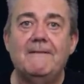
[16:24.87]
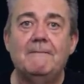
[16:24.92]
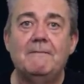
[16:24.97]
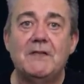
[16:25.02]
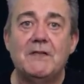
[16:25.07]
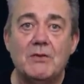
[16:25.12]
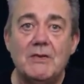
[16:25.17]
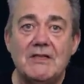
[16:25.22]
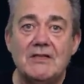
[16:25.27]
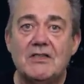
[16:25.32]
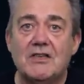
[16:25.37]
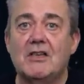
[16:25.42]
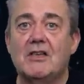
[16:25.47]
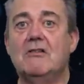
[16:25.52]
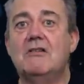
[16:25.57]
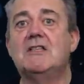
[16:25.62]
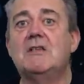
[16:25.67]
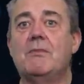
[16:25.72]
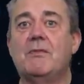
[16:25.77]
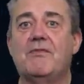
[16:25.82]
between
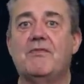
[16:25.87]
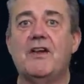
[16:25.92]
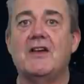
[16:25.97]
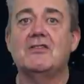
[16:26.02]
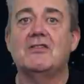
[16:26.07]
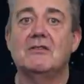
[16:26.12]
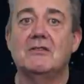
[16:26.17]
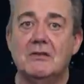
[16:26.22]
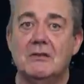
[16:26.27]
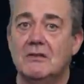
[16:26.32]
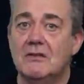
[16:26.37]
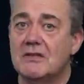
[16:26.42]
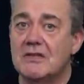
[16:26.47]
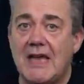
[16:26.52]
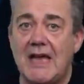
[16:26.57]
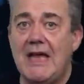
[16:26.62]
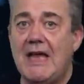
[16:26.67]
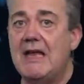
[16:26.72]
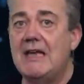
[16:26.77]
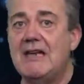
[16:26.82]
security professionals
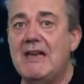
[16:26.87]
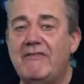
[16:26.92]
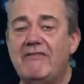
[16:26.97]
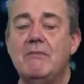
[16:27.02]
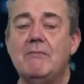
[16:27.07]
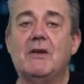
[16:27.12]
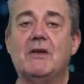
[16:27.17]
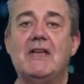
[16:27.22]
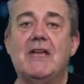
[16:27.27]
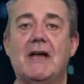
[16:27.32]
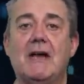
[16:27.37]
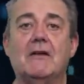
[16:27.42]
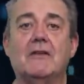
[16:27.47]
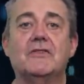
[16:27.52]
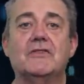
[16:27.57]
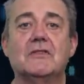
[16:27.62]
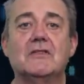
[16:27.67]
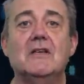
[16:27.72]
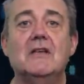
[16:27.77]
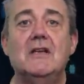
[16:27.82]
and everybody
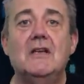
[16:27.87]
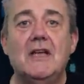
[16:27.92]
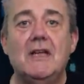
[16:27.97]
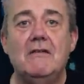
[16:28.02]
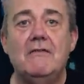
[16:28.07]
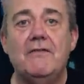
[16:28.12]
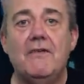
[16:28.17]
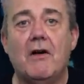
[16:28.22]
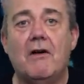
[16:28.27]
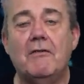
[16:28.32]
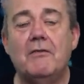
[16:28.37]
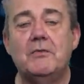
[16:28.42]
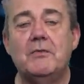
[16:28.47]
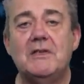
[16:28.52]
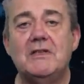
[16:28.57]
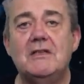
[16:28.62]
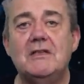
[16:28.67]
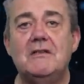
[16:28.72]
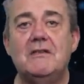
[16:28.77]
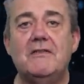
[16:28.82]
else involved
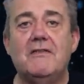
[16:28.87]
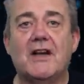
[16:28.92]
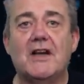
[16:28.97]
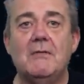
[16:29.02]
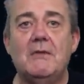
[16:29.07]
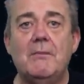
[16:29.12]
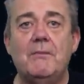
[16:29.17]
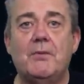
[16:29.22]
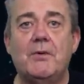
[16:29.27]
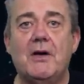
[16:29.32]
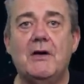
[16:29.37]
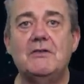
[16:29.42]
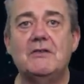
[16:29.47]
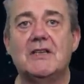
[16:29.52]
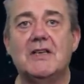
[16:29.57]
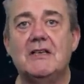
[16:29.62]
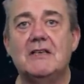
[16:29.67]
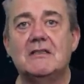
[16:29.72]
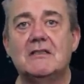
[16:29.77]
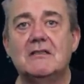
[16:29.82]
with the development
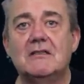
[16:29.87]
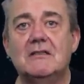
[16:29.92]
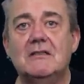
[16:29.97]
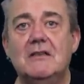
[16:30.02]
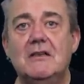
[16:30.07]
process.